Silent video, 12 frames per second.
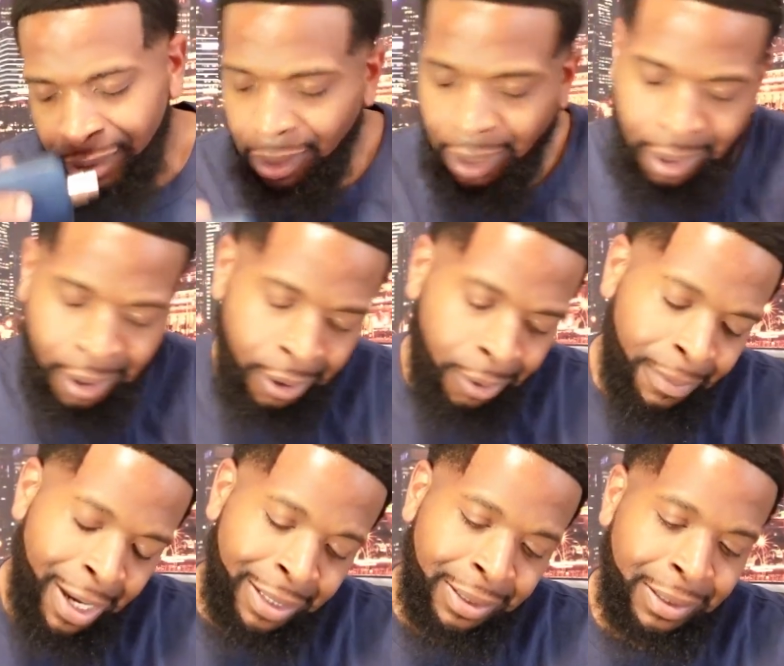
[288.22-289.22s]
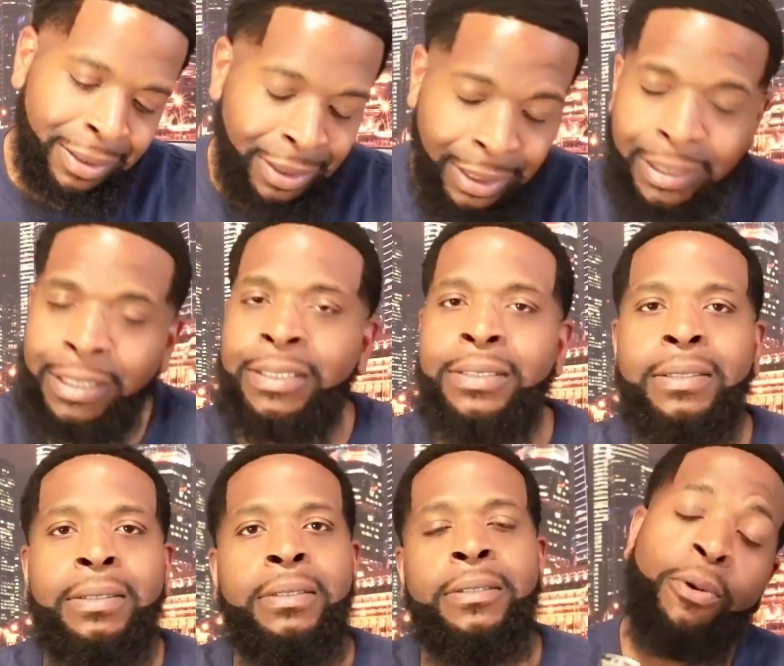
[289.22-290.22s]
Oh my goodness.
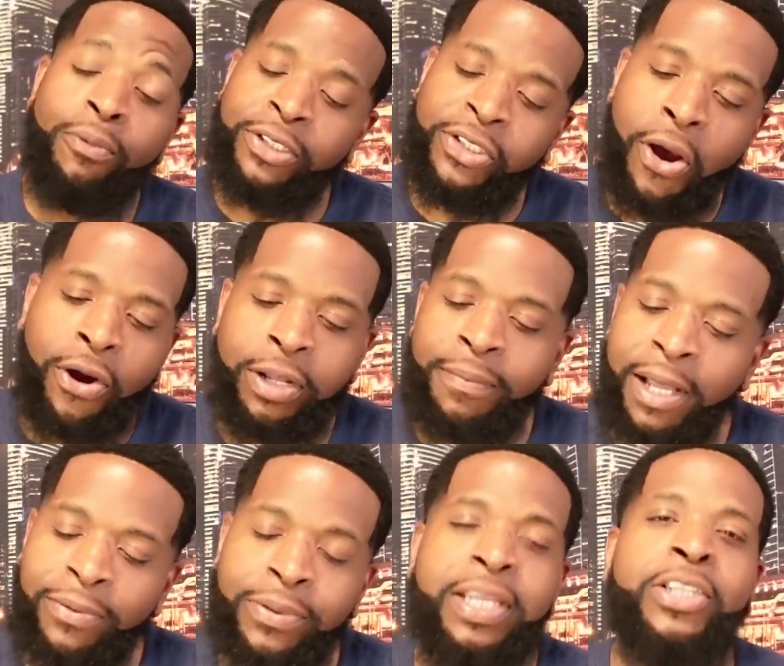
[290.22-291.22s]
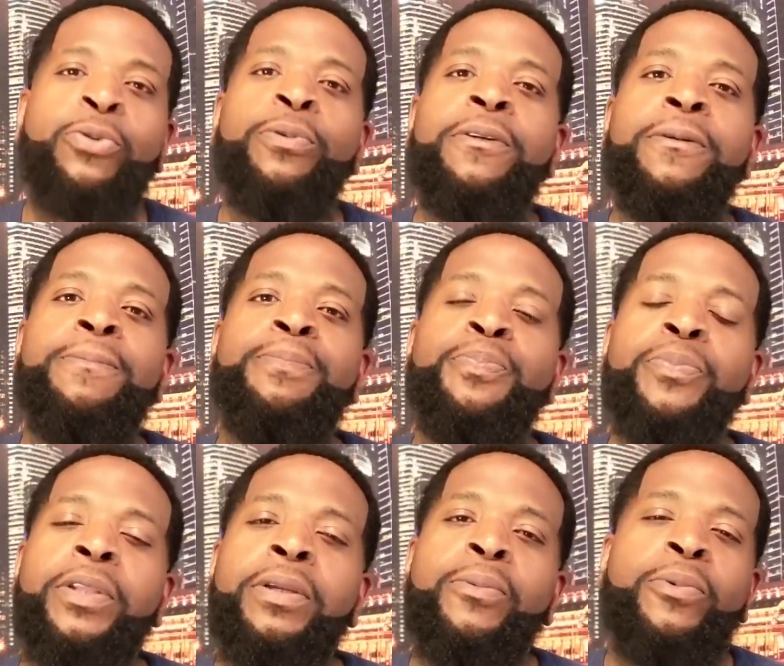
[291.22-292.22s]
When we're talking about this
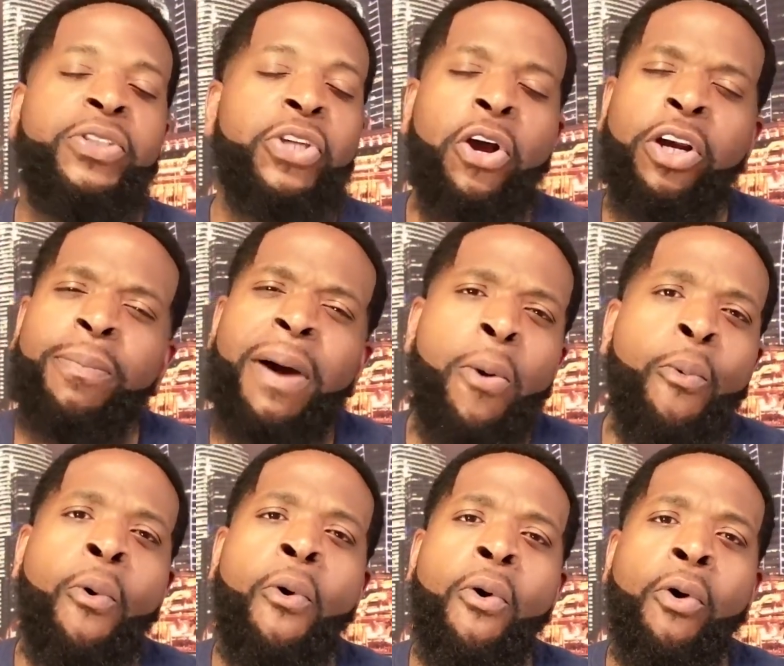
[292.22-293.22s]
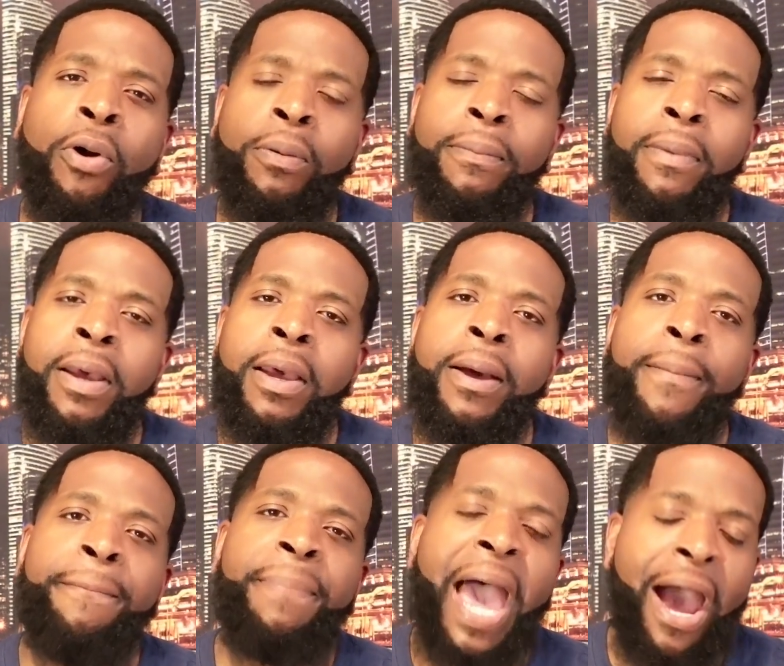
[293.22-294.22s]
one, we're talking about warm,
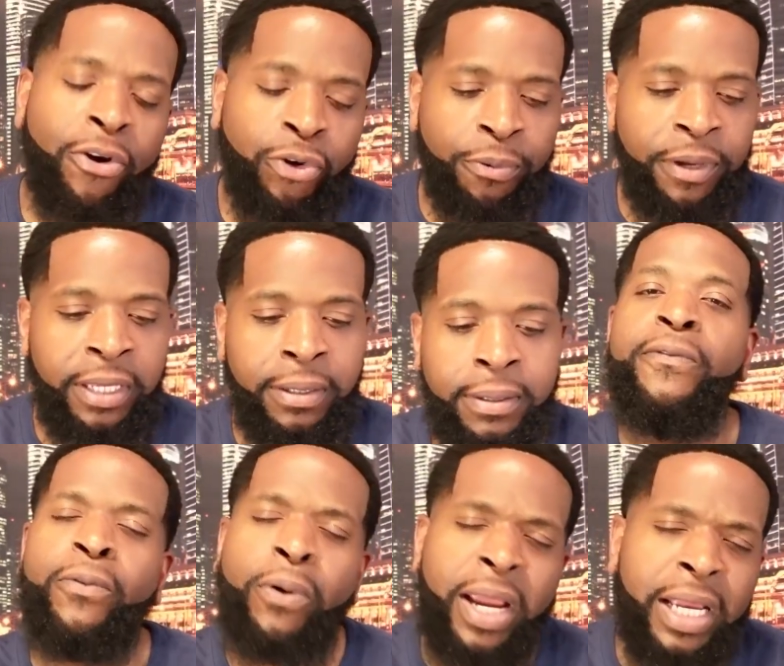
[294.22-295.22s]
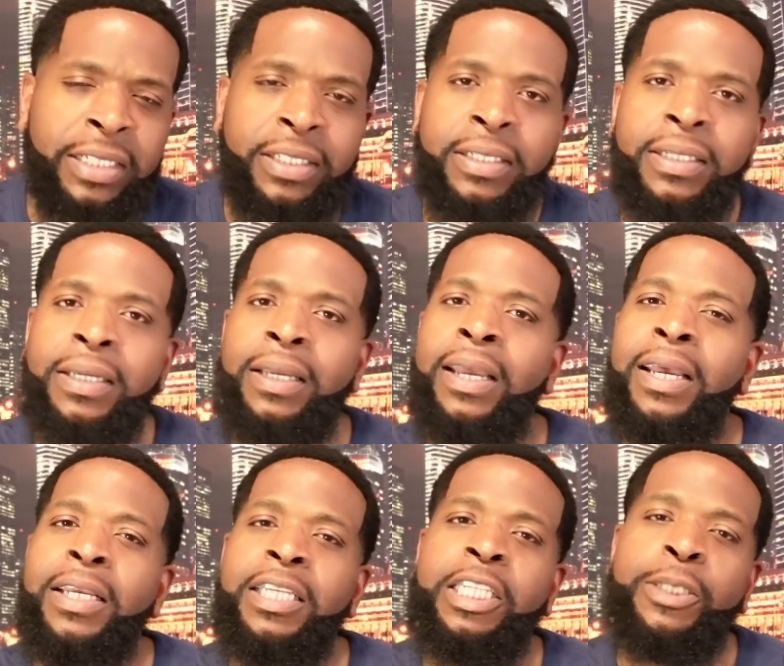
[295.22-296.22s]
powdery, fresh,
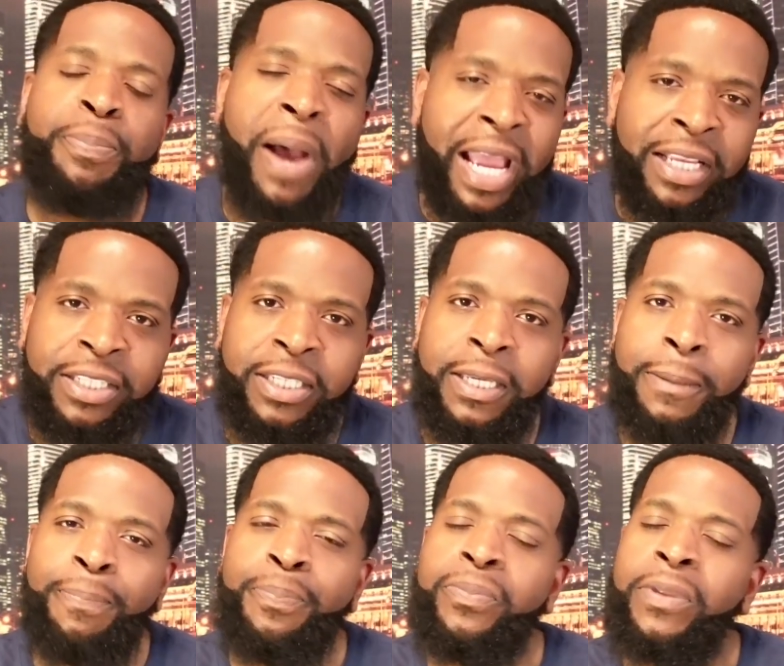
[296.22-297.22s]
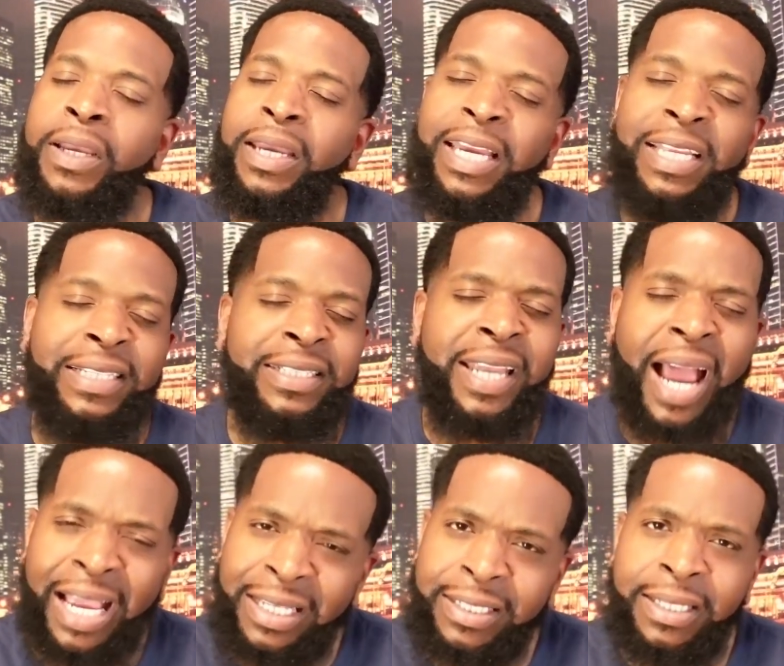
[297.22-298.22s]
spicy,
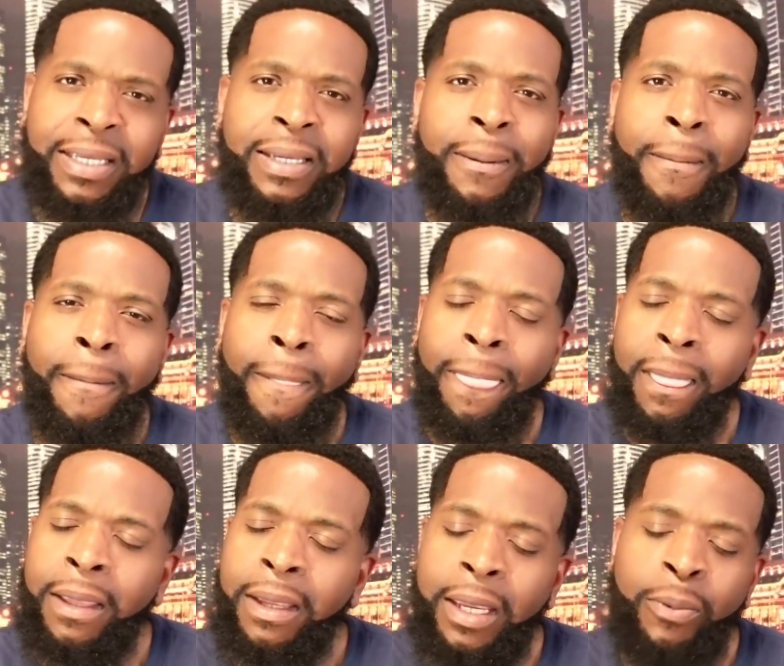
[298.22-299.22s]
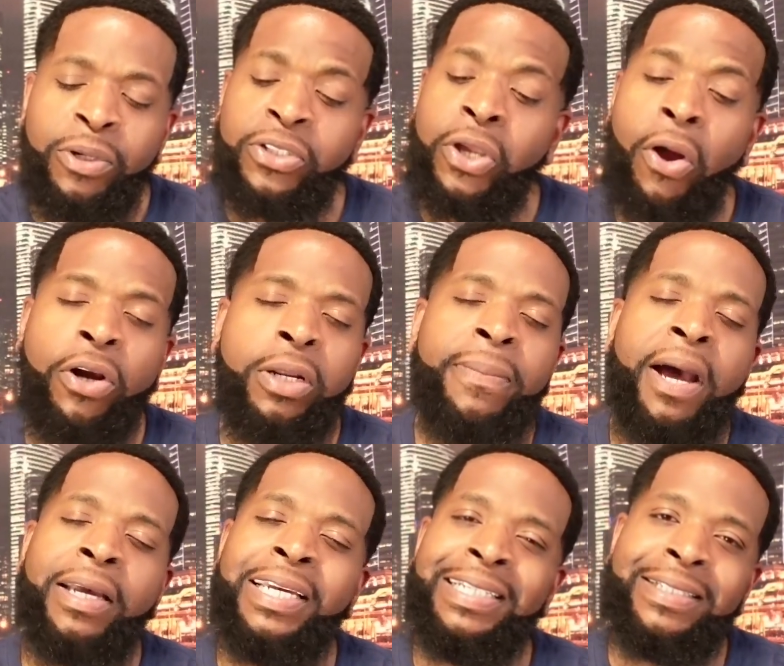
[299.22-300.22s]
enticing, and we're talking
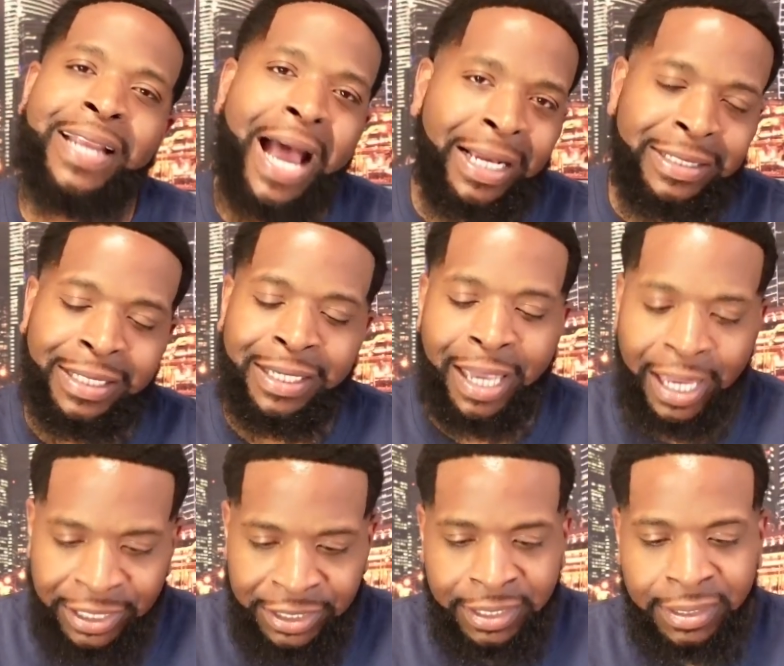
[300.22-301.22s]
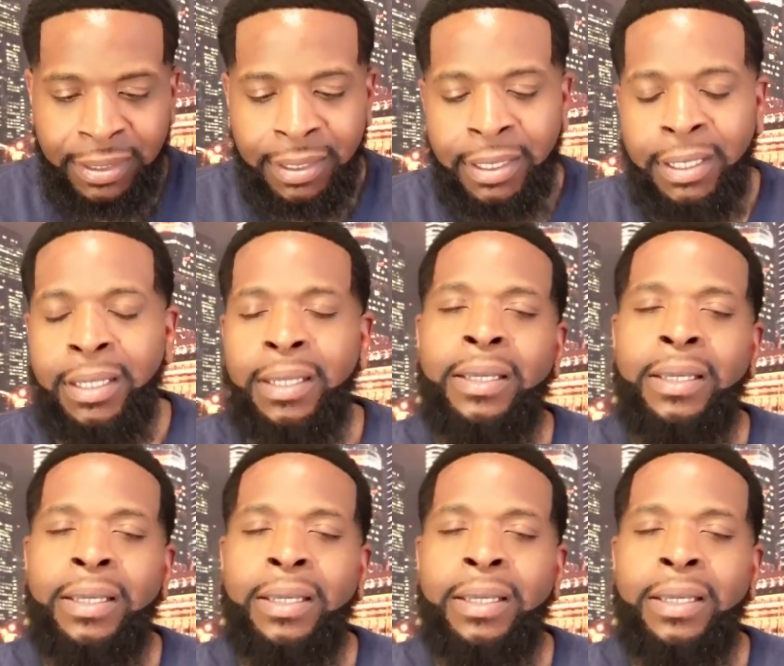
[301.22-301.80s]
about intoxication.